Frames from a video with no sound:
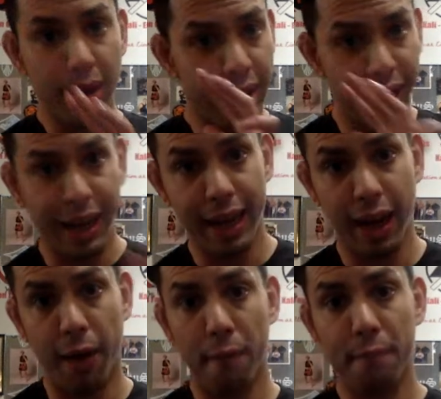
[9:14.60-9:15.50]
cutting
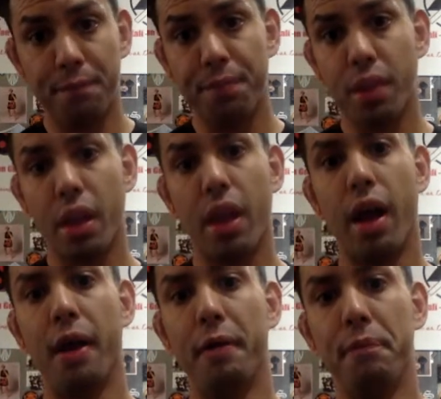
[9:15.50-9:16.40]
out
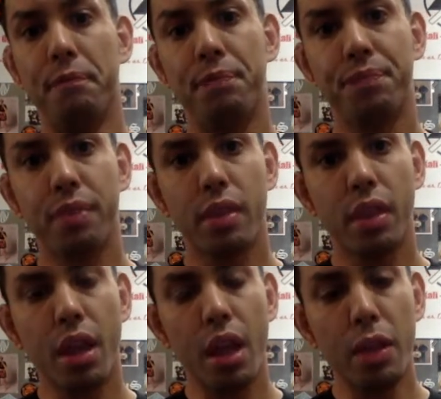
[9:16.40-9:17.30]

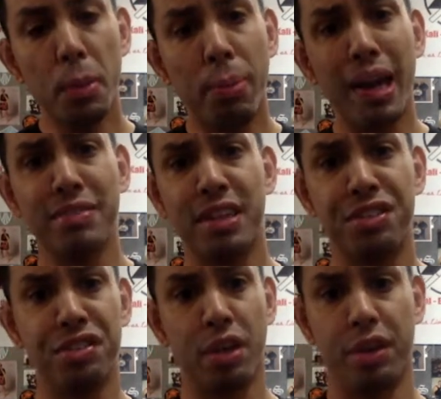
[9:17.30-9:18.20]
the processed
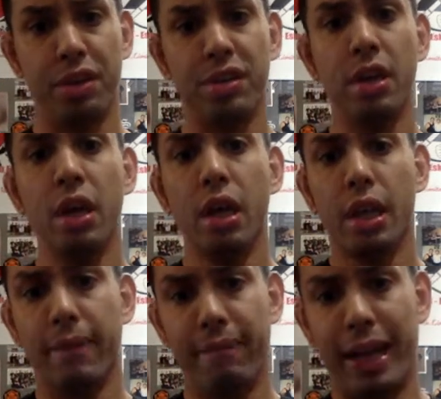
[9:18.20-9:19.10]
sugars,
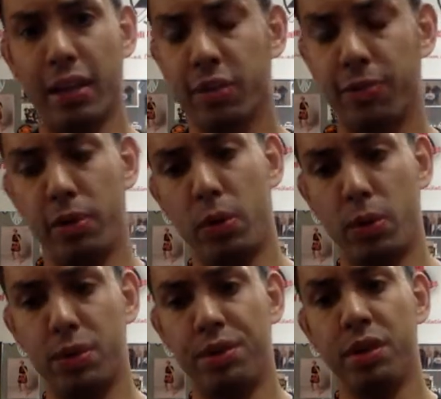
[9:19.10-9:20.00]
the fast
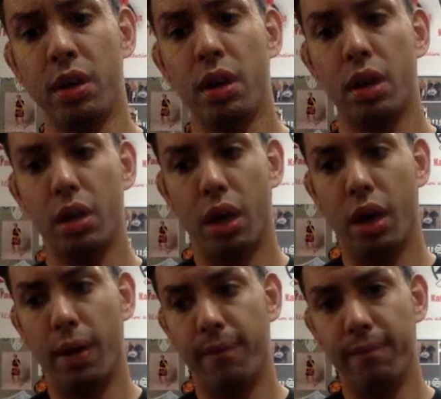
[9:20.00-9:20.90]
foods,
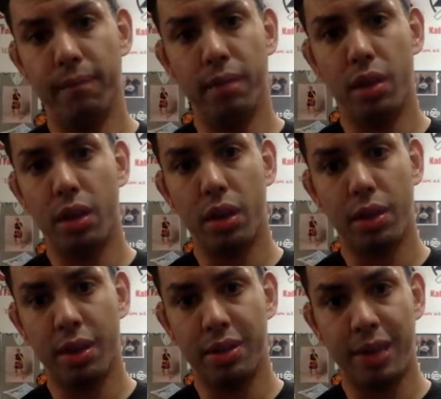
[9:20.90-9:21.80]

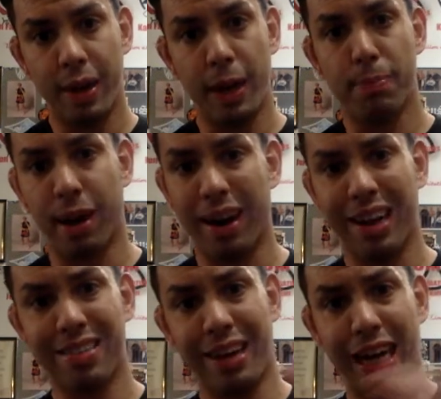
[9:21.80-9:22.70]
the dairy
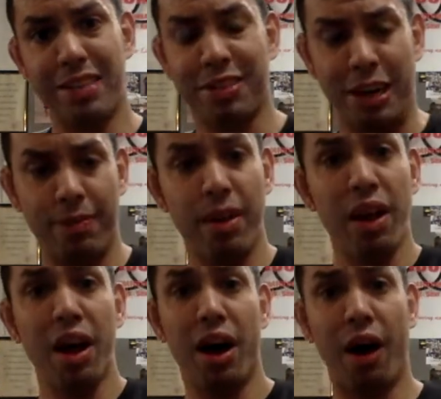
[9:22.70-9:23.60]
products, the ice cream,
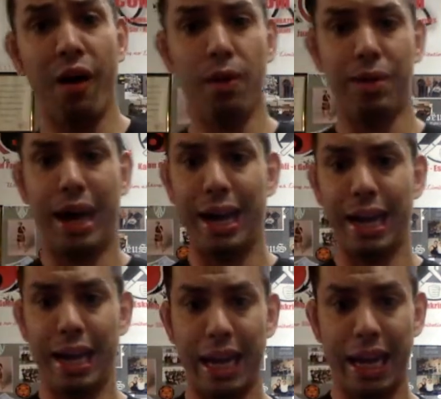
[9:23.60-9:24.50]
all of that,
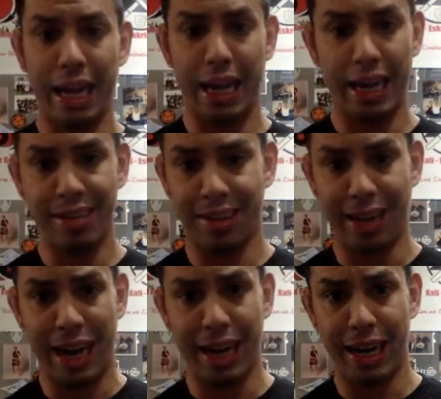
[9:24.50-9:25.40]
and it's
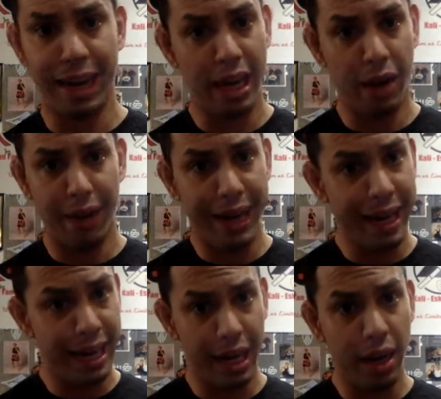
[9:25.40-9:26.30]
again,
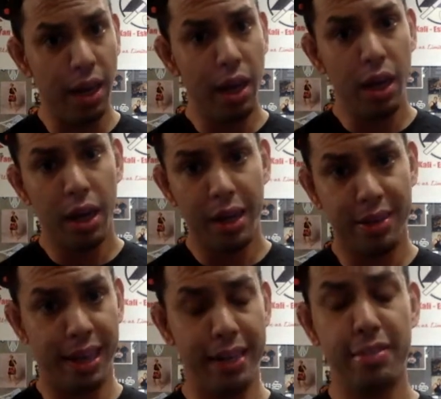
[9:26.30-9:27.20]
eating
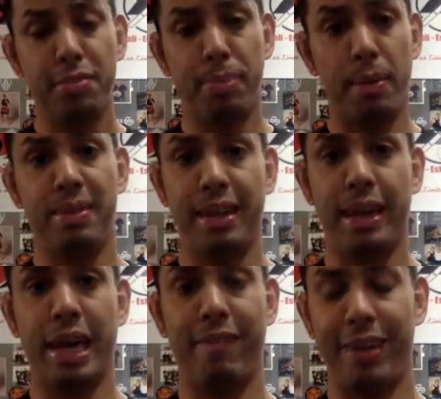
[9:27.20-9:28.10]
dense
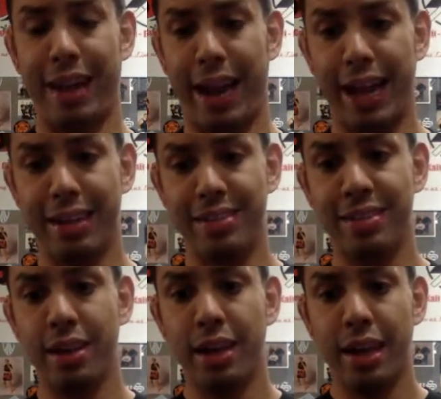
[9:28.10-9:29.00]
protein every day.
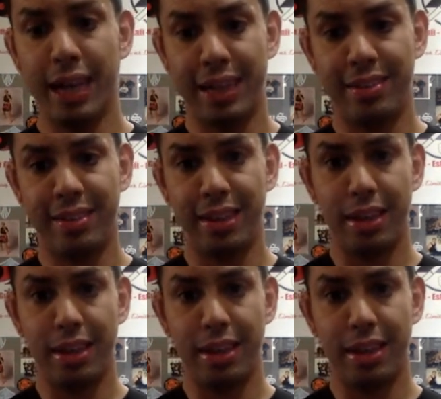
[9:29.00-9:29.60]
It's